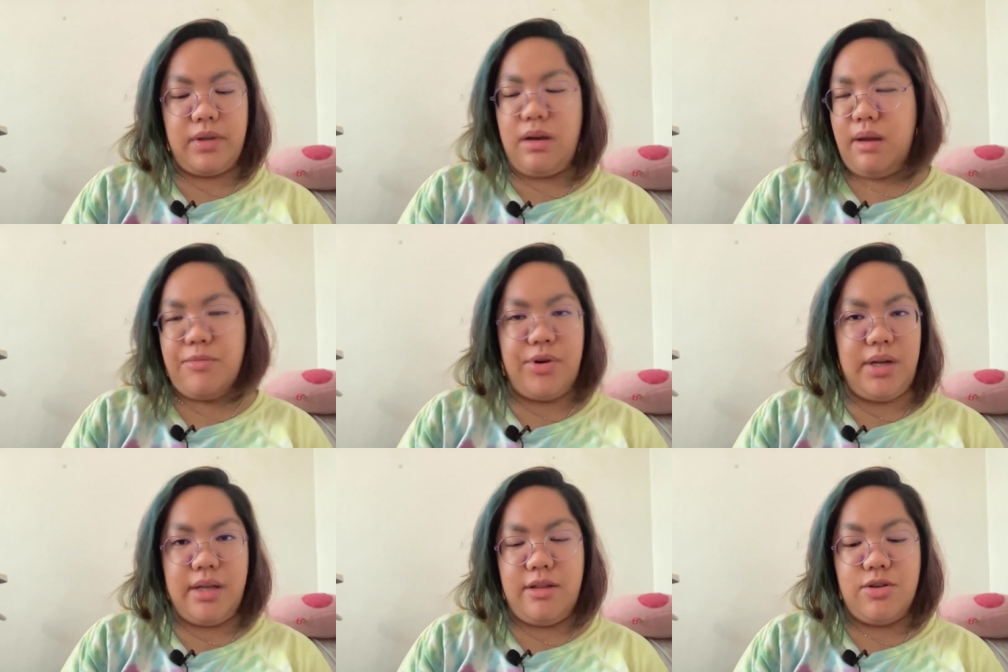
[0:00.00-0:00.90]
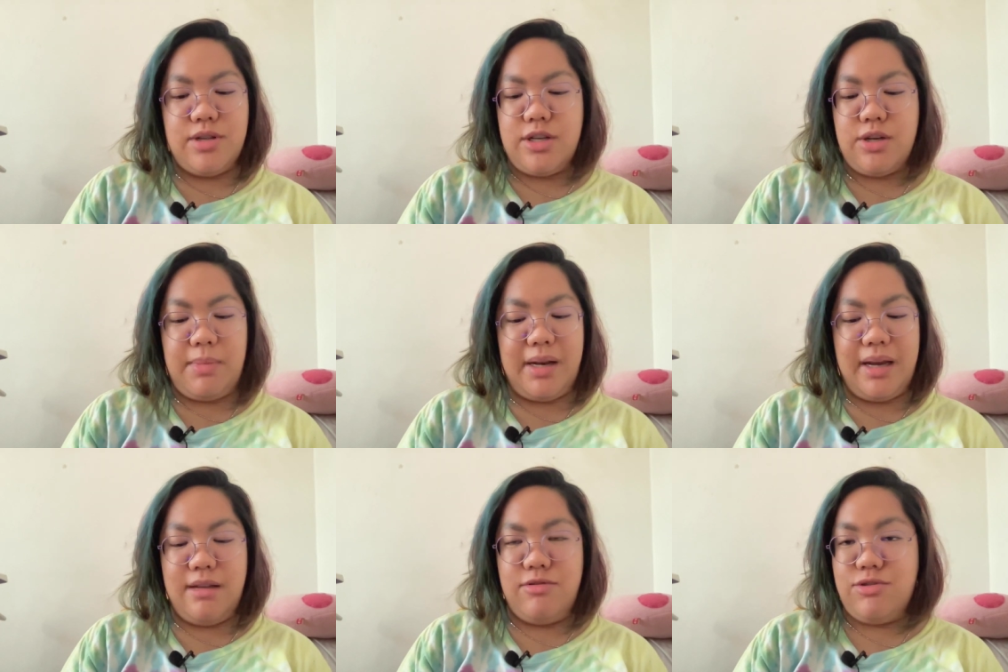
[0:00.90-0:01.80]
I'm reading Dioses
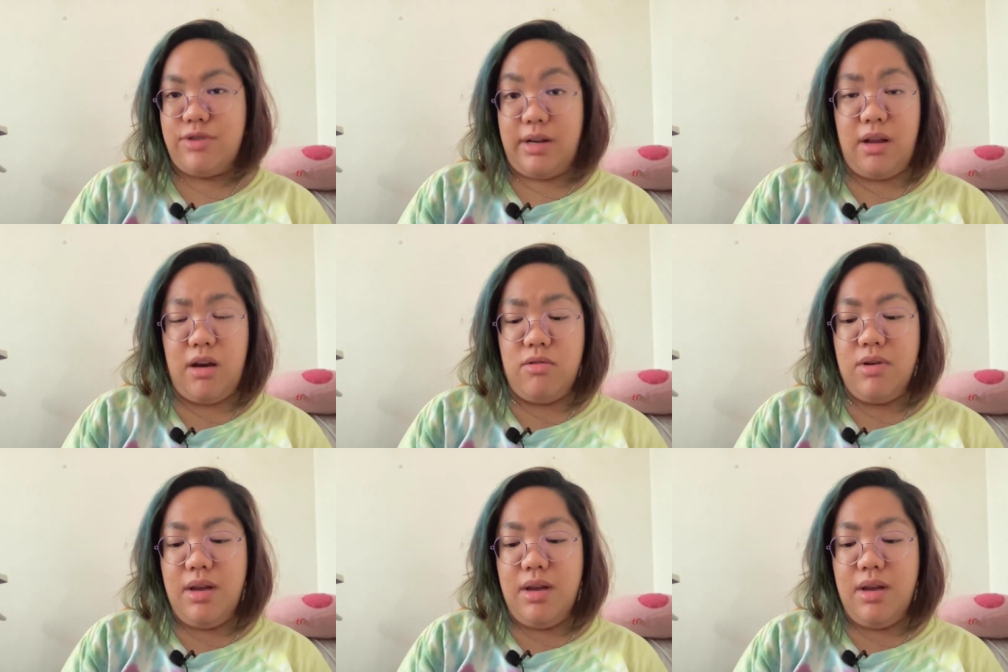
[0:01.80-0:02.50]
Americanos right now.